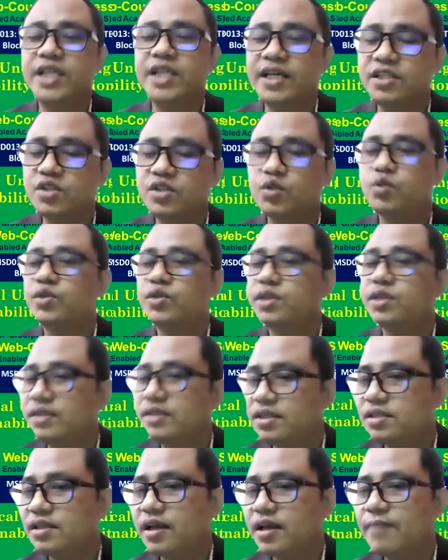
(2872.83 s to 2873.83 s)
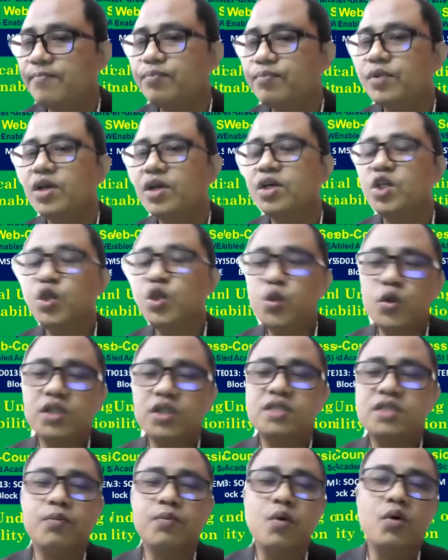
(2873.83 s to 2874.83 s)
change in social system
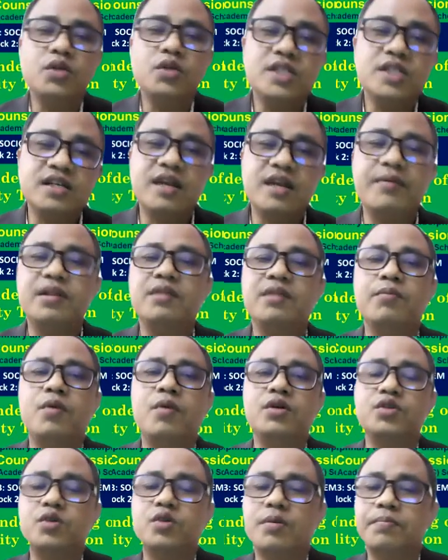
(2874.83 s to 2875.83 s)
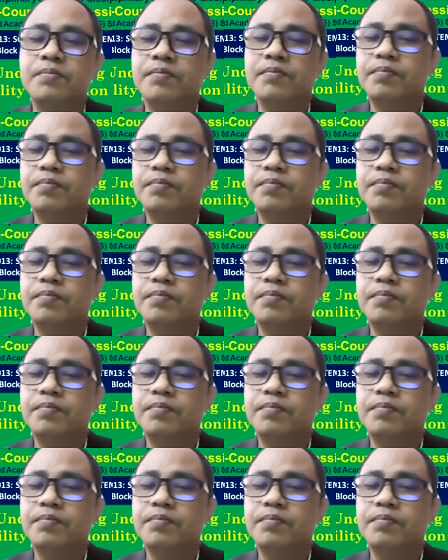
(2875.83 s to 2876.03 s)
towards more sustainable modes of